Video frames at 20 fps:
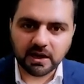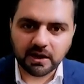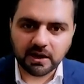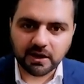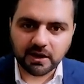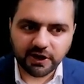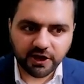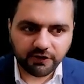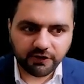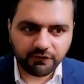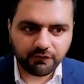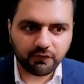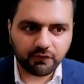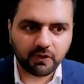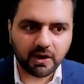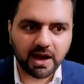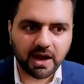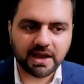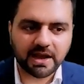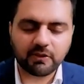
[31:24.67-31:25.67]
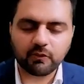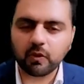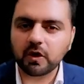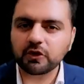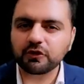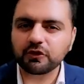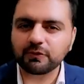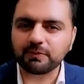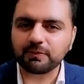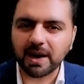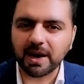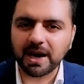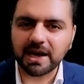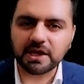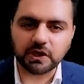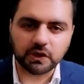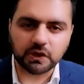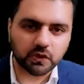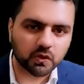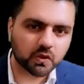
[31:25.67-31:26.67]
if I want to buy
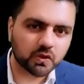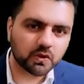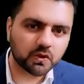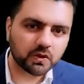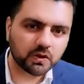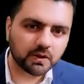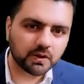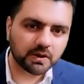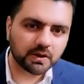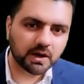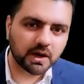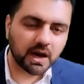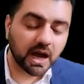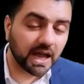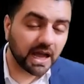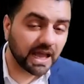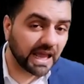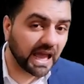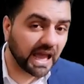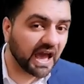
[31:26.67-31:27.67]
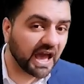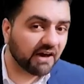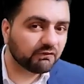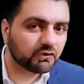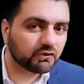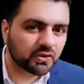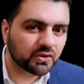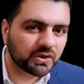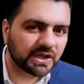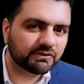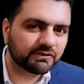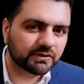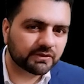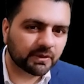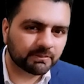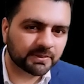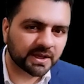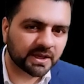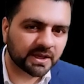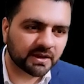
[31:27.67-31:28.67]
euro, I have to give
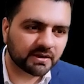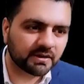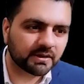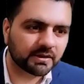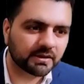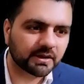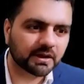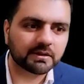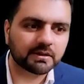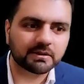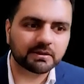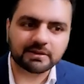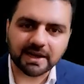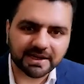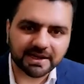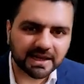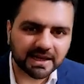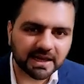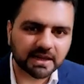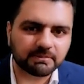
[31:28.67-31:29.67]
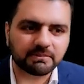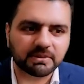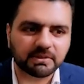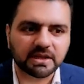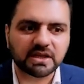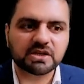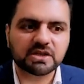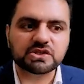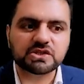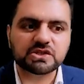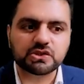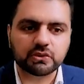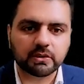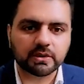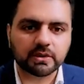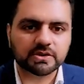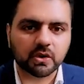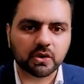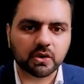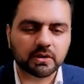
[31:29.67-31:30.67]
something in return. That can be
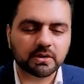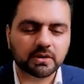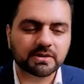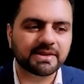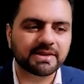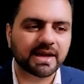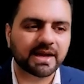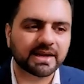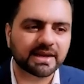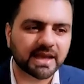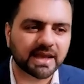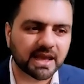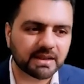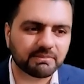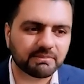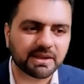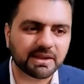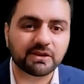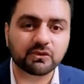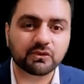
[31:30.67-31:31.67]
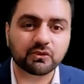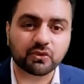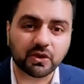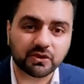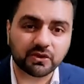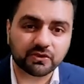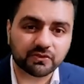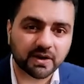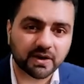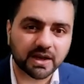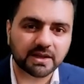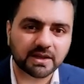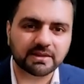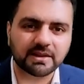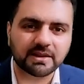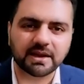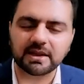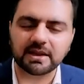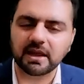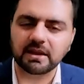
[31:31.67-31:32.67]
US dollar, that can be Swiss franc,
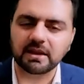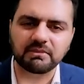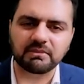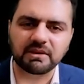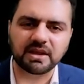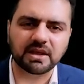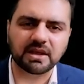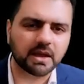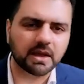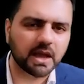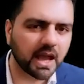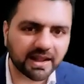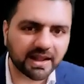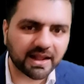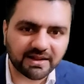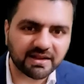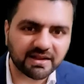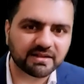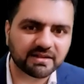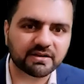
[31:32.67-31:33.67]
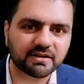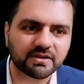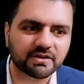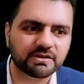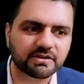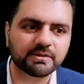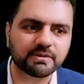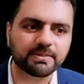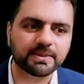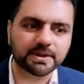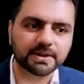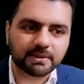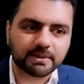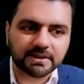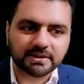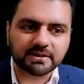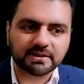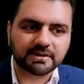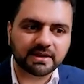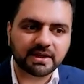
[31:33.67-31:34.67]
that can be any other currency pair. But
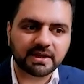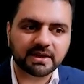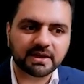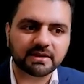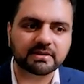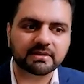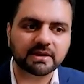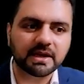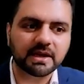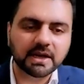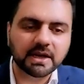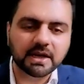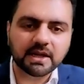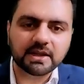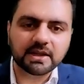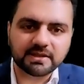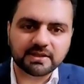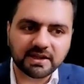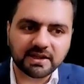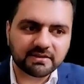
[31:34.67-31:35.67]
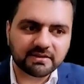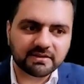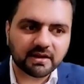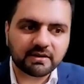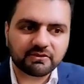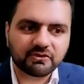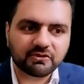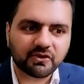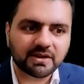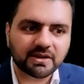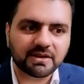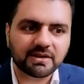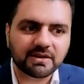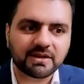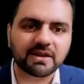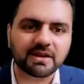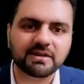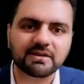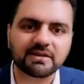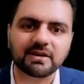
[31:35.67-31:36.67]
the thing is, these are traded
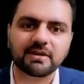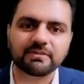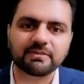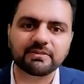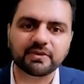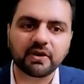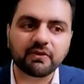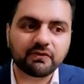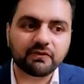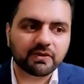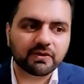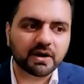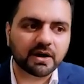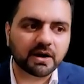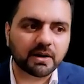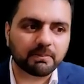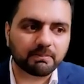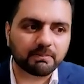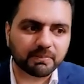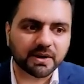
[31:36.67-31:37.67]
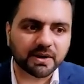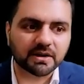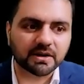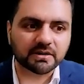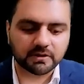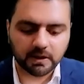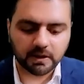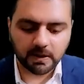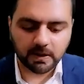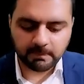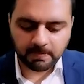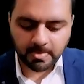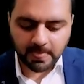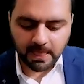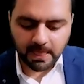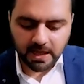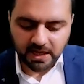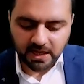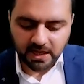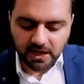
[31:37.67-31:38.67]
in terms of pairs.
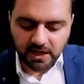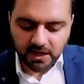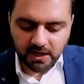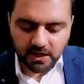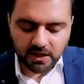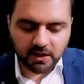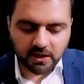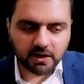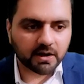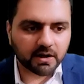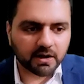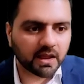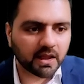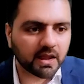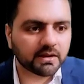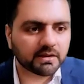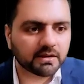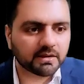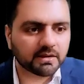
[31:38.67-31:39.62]
And